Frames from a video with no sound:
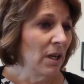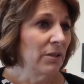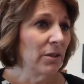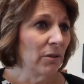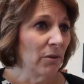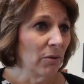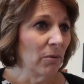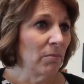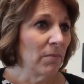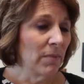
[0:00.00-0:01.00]

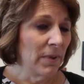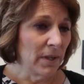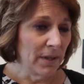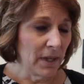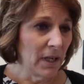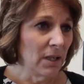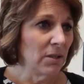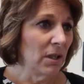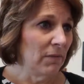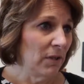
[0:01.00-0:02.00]
So the thing is,
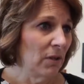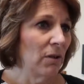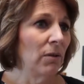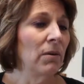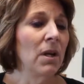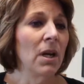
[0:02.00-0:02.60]
if you're